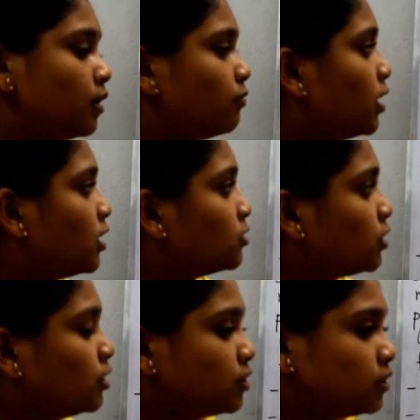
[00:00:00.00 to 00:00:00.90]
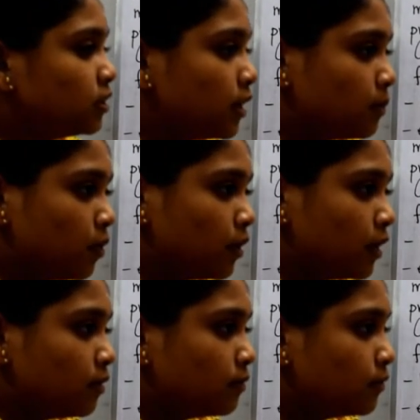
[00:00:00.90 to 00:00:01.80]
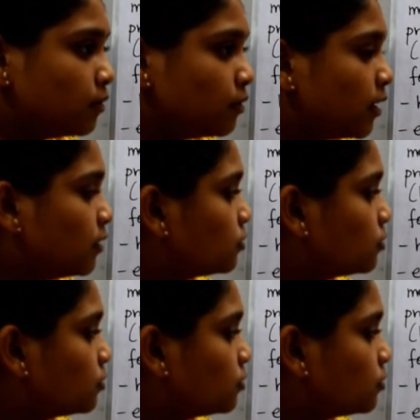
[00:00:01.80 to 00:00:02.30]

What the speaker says: various regions in our body. Okay.